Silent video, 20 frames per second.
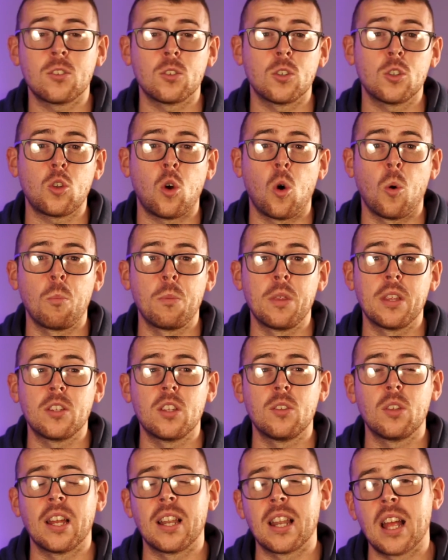just hope that
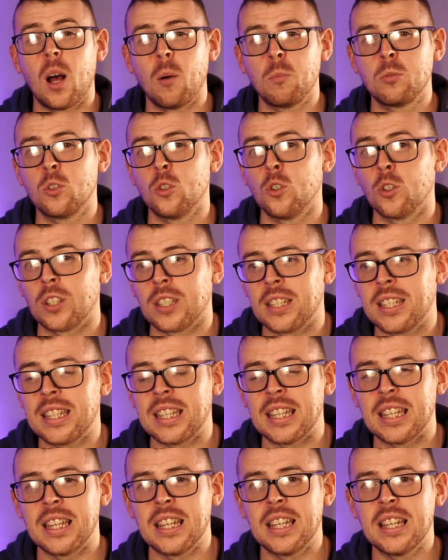it helps you
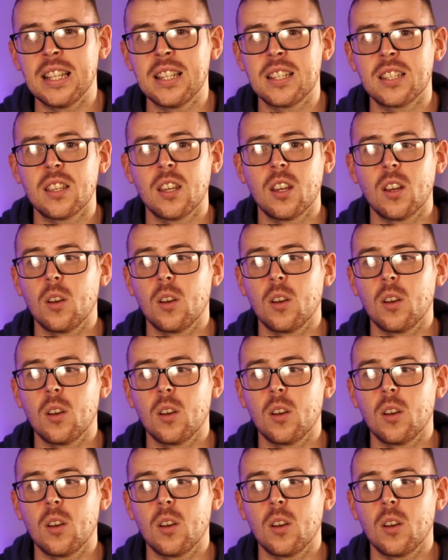engage